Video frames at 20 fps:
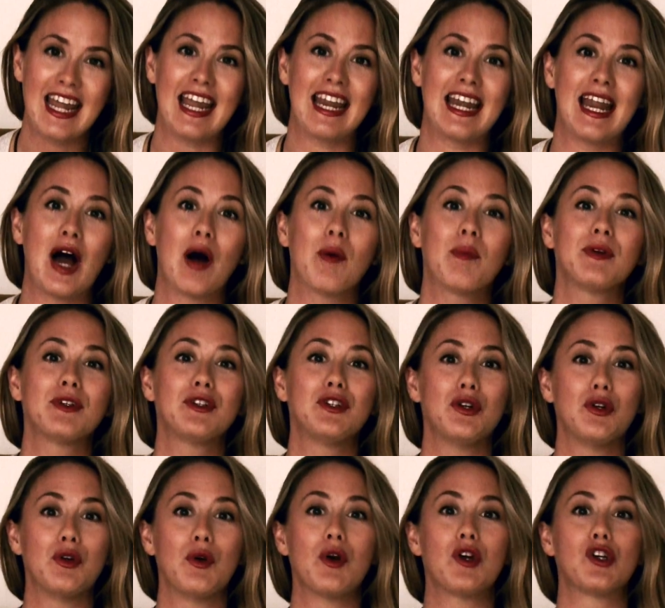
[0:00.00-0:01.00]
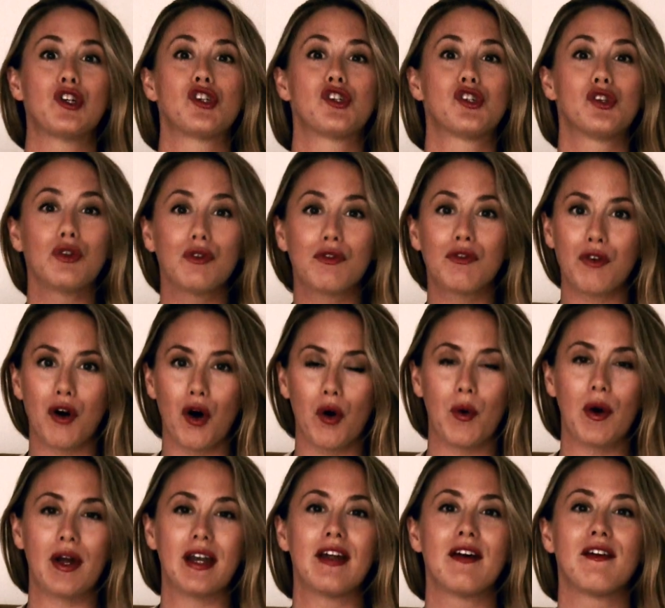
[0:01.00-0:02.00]
in helping you shoot
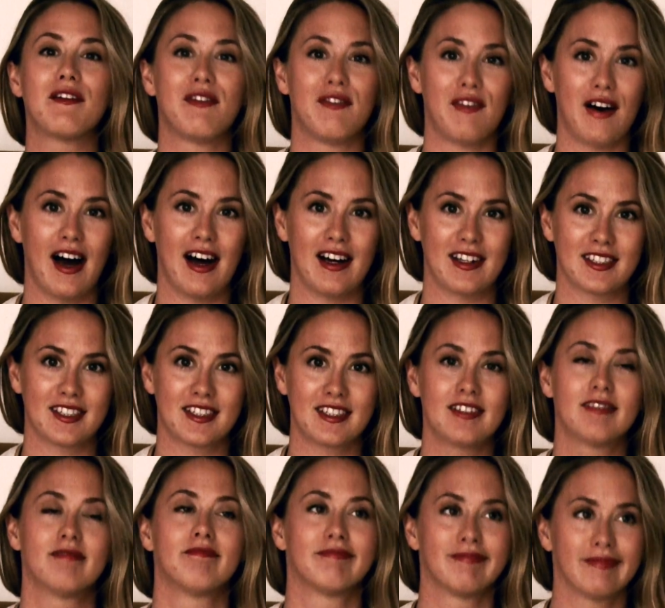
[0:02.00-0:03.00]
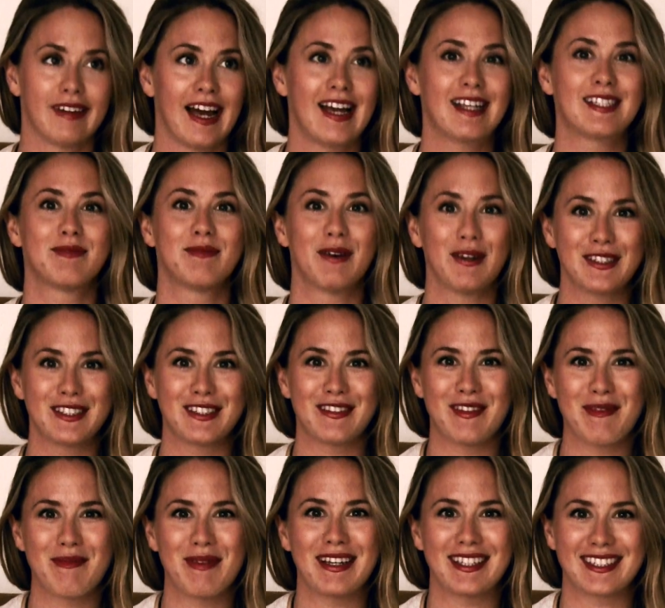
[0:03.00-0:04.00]
forward fast, as most
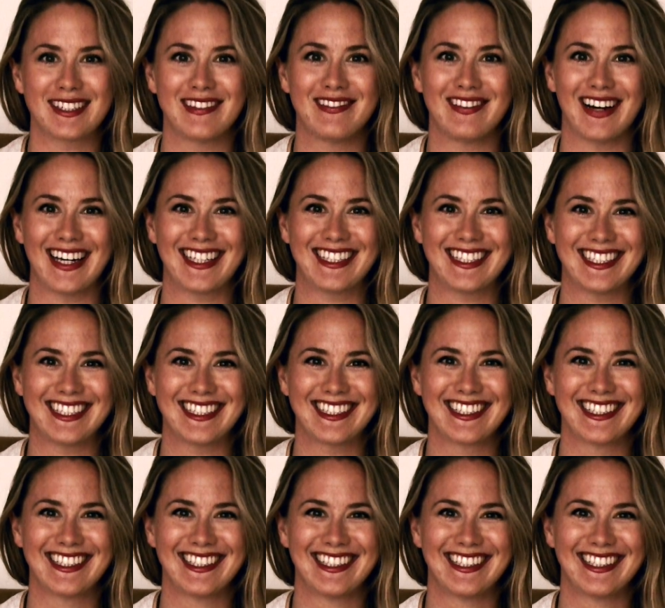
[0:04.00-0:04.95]
of the best advice is.